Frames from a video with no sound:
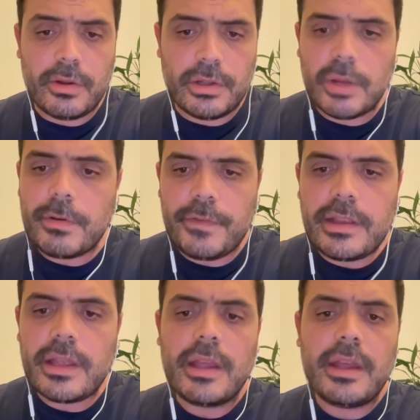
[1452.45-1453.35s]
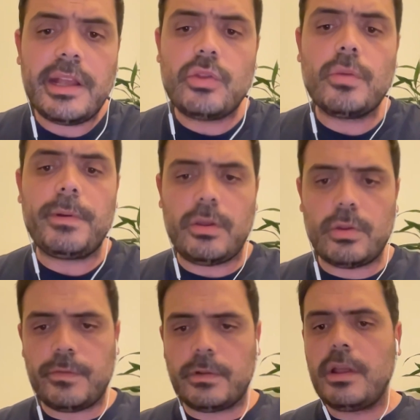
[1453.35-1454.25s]
on top of it, it's super
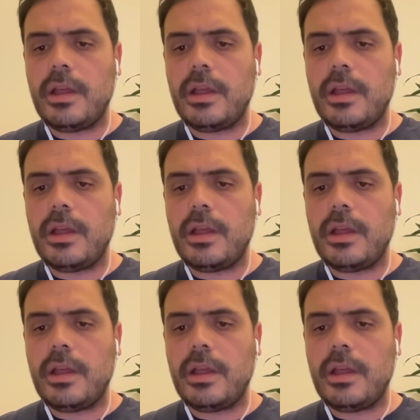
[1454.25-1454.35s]
useful.